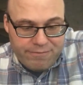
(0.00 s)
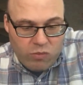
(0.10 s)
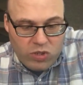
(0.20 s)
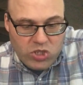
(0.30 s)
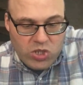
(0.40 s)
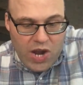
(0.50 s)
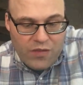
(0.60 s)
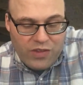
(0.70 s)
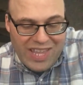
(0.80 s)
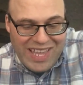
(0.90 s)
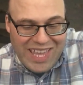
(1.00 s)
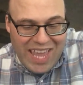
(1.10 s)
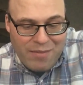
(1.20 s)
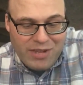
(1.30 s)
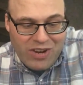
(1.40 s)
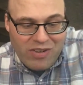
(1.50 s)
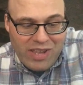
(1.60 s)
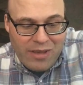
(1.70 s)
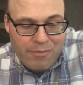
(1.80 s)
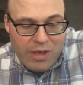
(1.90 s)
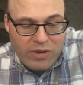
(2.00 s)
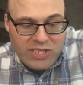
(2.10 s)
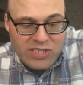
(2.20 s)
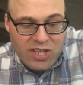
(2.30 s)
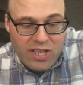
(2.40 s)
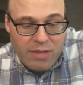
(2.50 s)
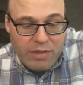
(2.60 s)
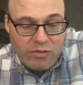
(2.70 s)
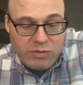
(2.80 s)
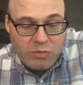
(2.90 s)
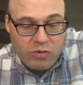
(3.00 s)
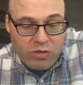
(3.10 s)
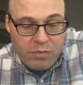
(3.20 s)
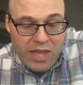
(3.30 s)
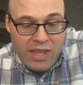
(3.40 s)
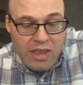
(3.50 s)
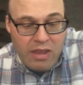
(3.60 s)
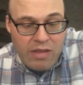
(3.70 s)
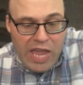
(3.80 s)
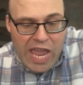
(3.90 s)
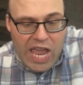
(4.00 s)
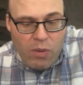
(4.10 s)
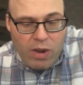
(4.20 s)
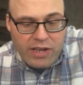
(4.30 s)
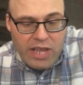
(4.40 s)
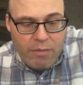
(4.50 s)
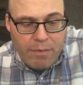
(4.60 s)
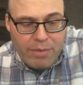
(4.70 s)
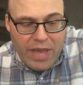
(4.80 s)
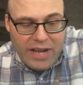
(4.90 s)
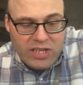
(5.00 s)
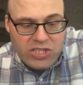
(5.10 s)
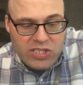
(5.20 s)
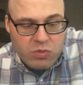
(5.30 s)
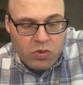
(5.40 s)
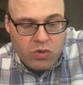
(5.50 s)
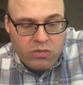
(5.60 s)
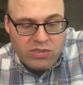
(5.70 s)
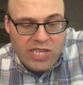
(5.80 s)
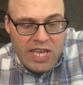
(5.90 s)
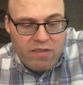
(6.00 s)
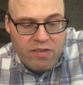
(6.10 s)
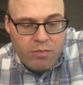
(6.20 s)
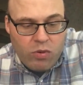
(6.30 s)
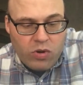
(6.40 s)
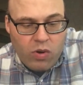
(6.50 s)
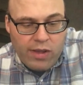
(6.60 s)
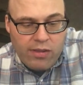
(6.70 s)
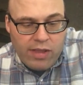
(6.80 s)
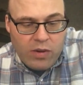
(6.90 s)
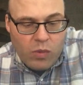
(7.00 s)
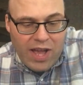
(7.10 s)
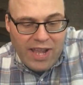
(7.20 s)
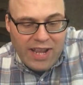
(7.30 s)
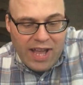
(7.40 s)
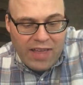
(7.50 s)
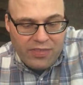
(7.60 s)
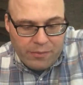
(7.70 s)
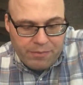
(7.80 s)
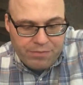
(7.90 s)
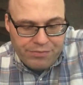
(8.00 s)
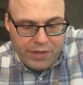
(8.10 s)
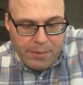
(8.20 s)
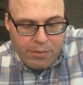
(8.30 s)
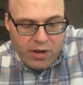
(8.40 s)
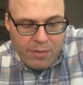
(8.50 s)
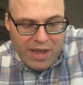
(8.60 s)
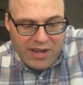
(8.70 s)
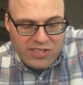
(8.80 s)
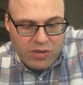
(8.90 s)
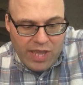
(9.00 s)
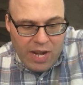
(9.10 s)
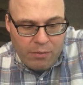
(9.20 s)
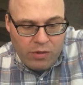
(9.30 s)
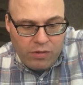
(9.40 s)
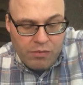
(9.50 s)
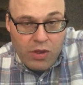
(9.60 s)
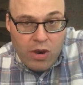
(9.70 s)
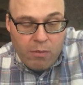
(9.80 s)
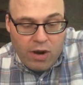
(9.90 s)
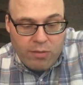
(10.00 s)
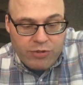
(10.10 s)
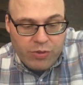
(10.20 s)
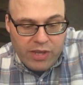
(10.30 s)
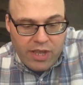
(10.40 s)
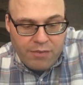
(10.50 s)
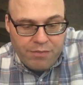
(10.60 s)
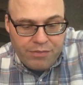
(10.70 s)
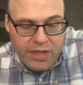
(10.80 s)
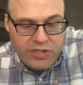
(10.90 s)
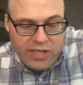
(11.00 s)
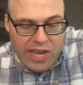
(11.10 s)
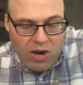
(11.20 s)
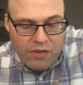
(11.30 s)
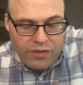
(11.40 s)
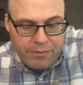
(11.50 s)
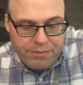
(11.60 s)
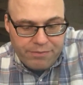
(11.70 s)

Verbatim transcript: while traveling, came near him, and when he saw him, he was moved with pity. He went to him and bandaged his wounds, and poured oil and wine on them. Then he put him on his own animal, brought him to an inn, and took care of him.